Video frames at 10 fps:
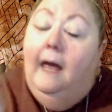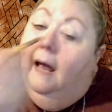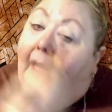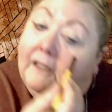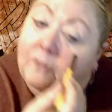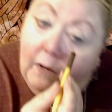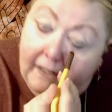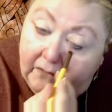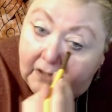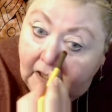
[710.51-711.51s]
It's whatever
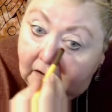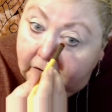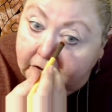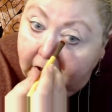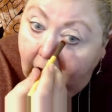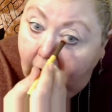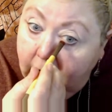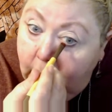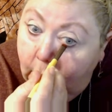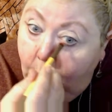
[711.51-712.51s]
colors
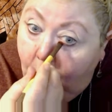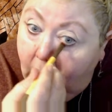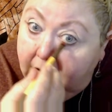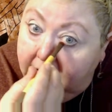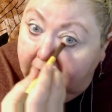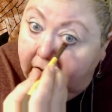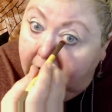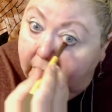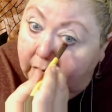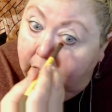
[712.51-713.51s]
you want to
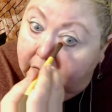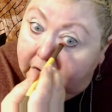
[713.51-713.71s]
use.